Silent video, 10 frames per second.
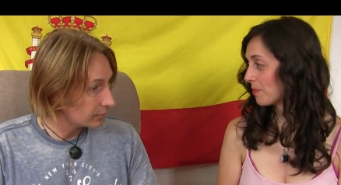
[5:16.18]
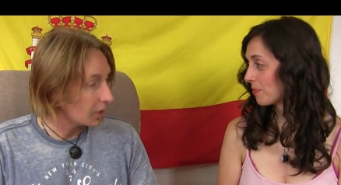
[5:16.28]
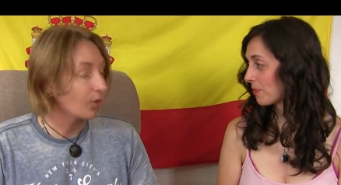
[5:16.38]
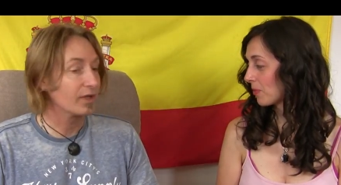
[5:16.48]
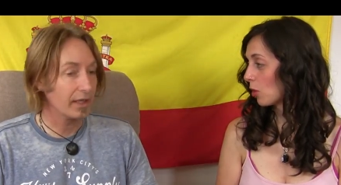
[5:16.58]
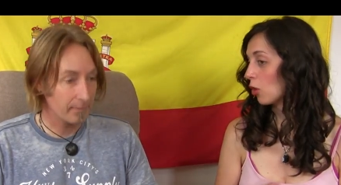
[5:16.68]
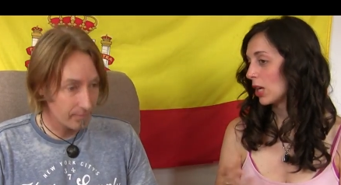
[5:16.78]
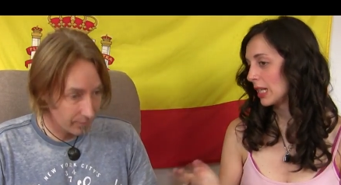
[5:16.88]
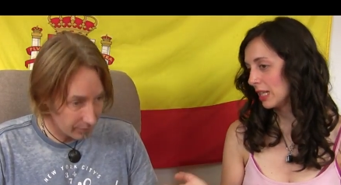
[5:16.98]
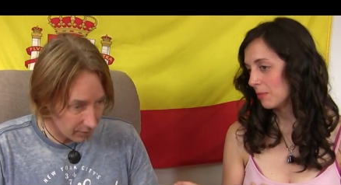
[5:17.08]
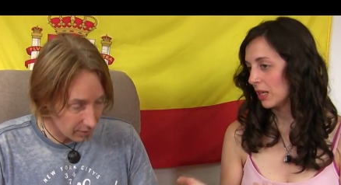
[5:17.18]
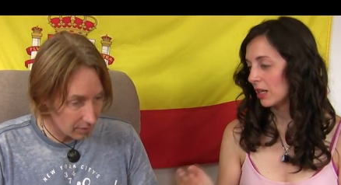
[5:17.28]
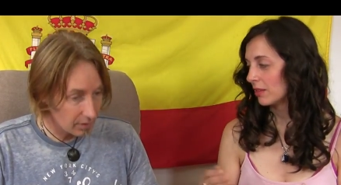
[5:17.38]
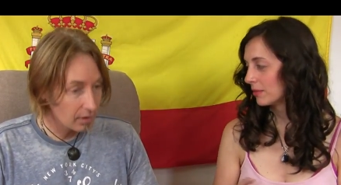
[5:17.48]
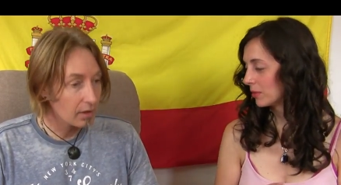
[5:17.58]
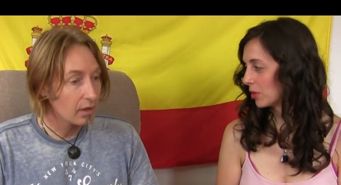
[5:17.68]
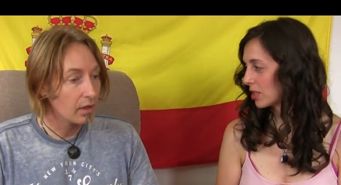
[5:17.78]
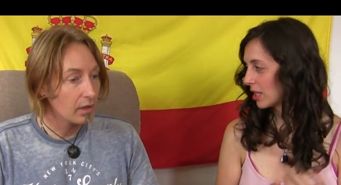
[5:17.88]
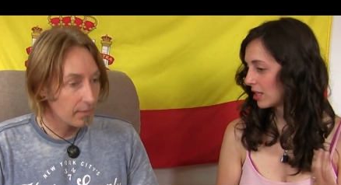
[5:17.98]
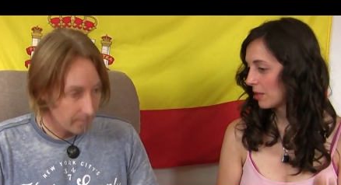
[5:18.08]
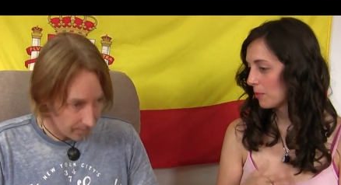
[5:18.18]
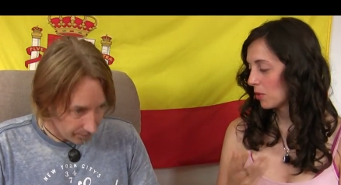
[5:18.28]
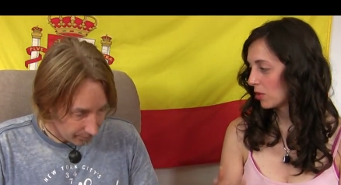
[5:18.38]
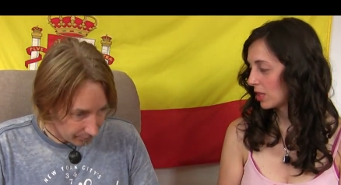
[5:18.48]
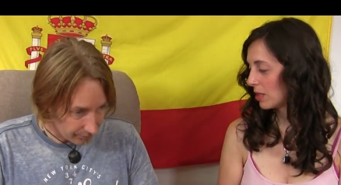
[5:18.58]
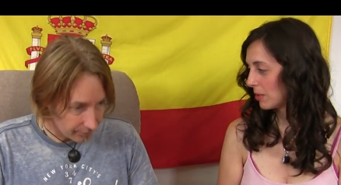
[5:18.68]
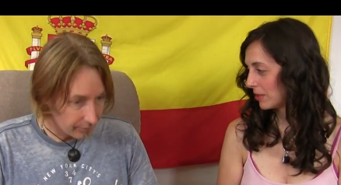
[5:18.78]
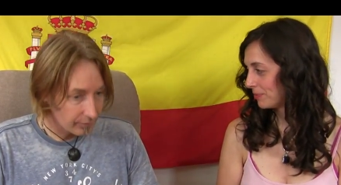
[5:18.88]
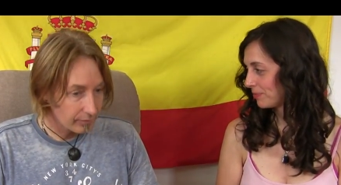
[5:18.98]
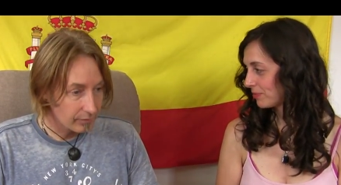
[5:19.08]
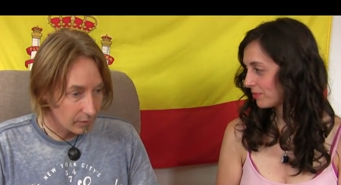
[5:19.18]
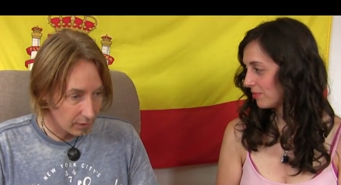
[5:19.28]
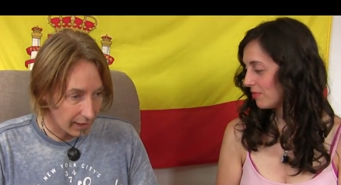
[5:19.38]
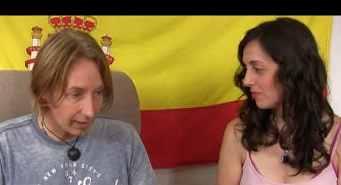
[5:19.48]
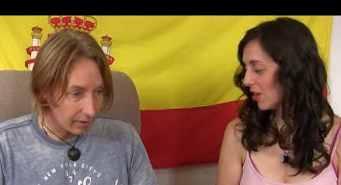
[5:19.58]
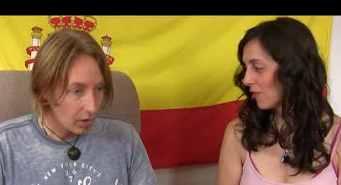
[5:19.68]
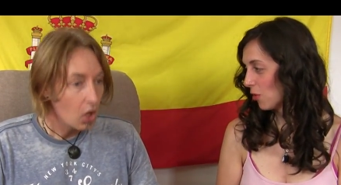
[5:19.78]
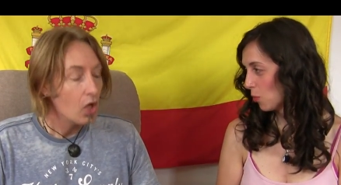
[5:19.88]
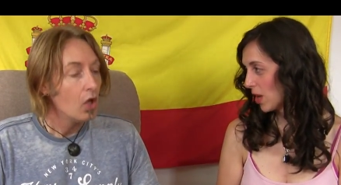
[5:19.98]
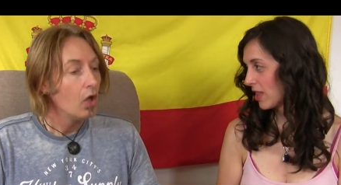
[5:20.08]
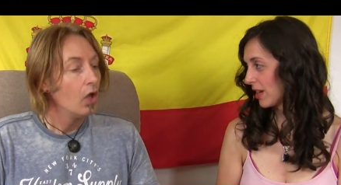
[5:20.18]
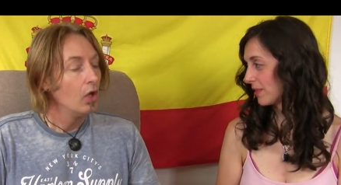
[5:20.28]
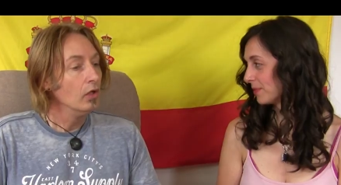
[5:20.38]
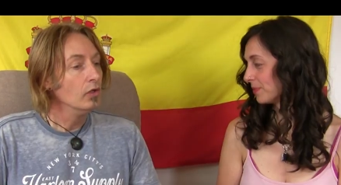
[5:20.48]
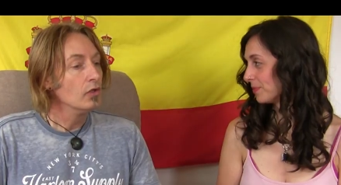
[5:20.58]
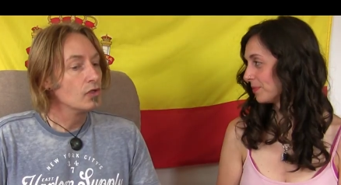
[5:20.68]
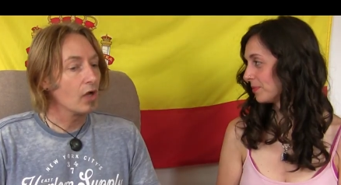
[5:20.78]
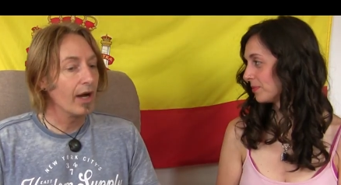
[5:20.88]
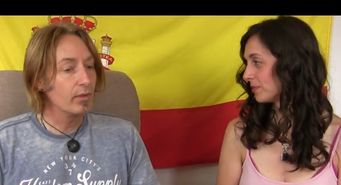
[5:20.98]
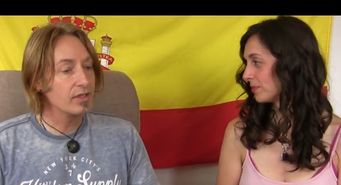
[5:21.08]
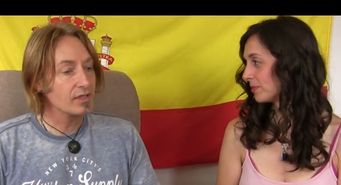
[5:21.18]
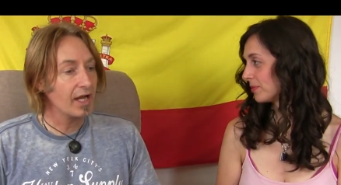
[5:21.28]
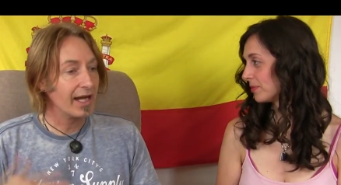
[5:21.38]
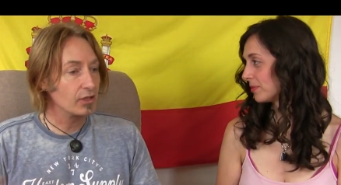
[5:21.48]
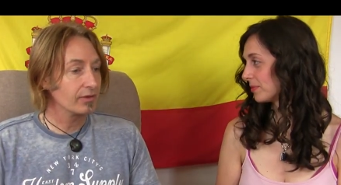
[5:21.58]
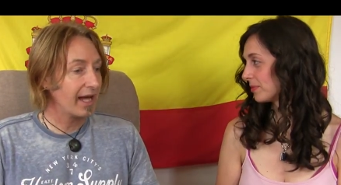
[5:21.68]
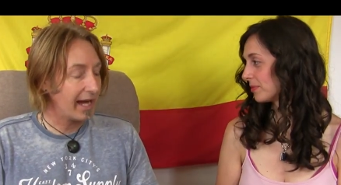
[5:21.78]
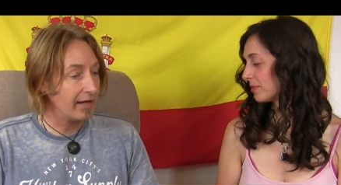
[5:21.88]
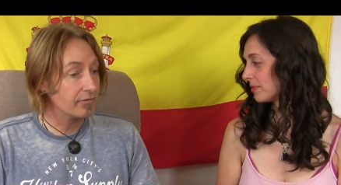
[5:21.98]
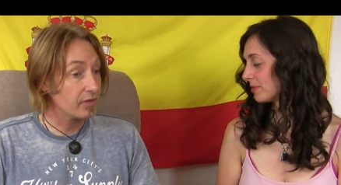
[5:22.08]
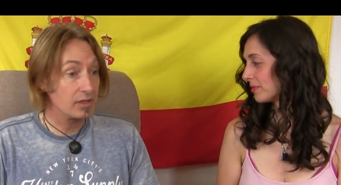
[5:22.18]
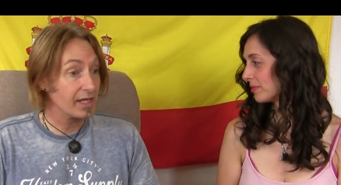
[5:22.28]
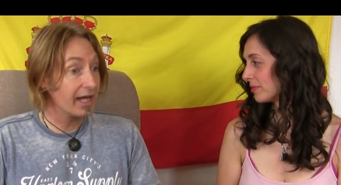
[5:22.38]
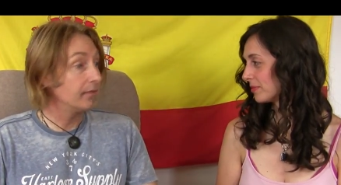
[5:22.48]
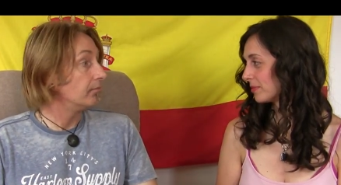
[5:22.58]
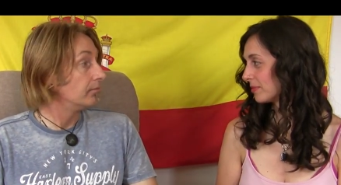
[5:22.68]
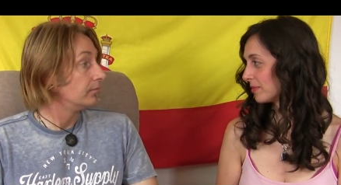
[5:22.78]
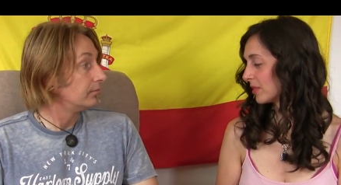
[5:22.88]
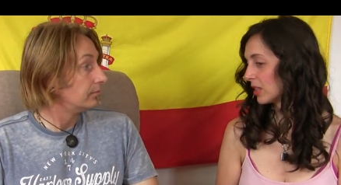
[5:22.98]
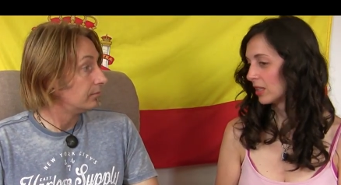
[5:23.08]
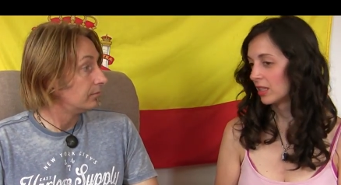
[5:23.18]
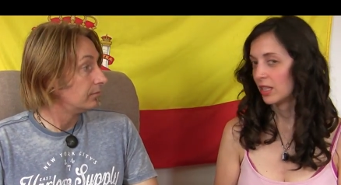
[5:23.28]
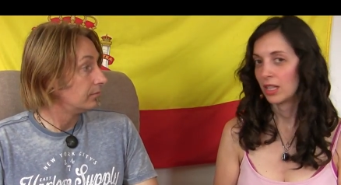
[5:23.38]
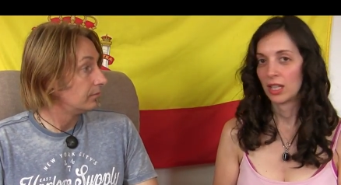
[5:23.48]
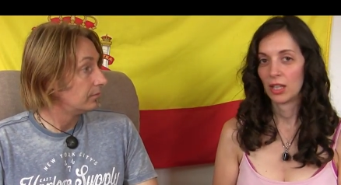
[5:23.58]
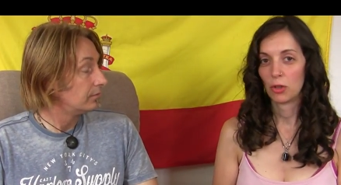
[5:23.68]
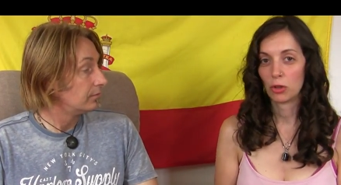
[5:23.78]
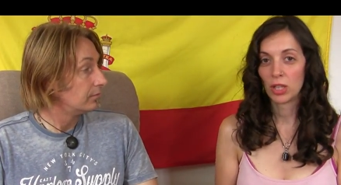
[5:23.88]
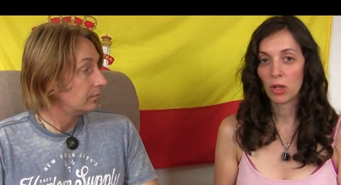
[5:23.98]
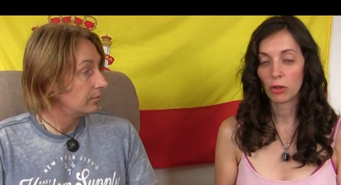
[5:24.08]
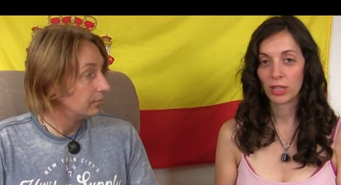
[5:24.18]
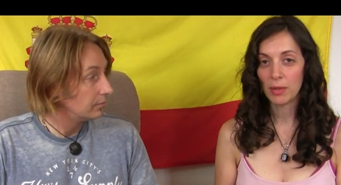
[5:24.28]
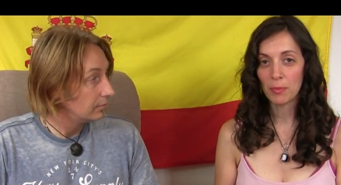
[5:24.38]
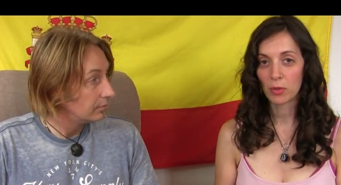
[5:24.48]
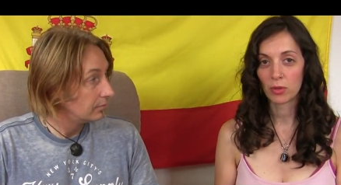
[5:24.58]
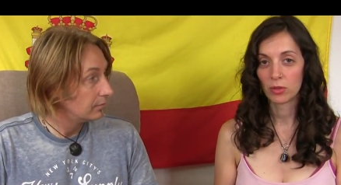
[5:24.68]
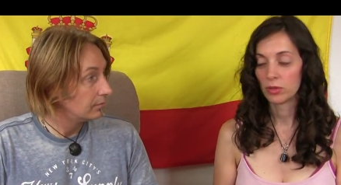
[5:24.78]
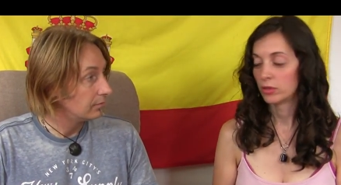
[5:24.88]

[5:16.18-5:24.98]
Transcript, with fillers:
Speaker 1: Okay. Or clima. You can say tiempo or clima.
Speaker 2: Yeah.
Speaker 1: For weather.
Speaker 2: So how would you say I don't have the time?
Speaker 1: No tengo tiempo.